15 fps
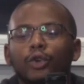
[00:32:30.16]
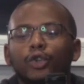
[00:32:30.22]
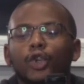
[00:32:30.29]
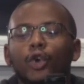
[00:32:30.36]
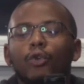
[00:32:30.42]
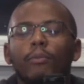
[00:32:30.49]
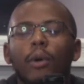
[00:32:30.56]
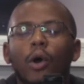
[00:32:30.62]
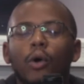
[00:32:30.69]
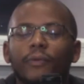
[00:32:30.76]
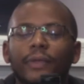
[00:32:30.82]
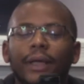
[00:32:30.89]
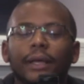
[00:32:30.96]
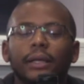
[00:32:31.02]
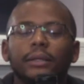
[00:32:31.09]
you do both?
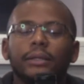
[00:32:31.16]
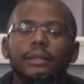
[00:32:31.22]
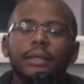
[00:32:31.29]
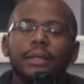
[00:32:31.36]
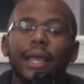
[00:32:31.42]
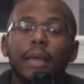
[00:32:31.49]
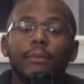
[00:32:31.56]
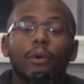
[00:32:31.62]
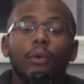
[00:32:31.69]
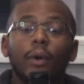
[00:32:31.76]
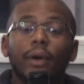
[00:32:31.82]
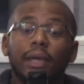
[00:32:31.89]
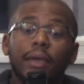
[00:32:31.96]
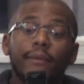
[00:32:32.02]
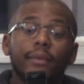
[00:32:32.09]
Like,
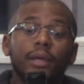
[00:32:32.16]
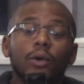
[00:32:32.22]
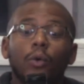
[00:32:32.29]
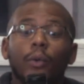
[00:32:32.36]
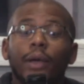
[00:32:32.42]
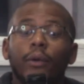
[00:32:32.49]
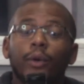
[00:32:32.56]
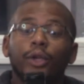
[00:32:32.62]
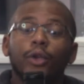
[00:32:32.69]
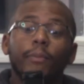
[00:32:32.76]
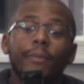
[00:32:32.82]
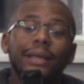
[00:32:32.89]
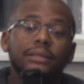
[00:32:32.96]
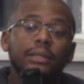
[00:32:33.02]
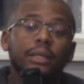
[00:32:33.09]
give me a way where you
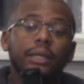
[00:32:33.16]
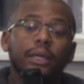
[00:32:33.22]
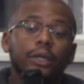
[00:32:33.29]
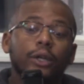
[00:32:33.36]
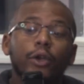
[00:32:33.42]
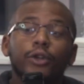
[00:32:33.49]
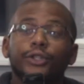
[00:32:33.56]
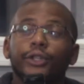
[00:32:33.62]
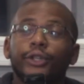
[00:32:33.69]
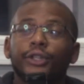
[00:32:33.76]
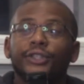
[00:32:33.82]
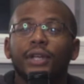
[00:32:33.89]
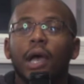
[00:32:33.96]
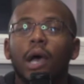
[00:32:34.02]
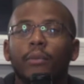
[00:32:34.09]
basically can nurture your
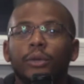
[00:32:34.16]
child,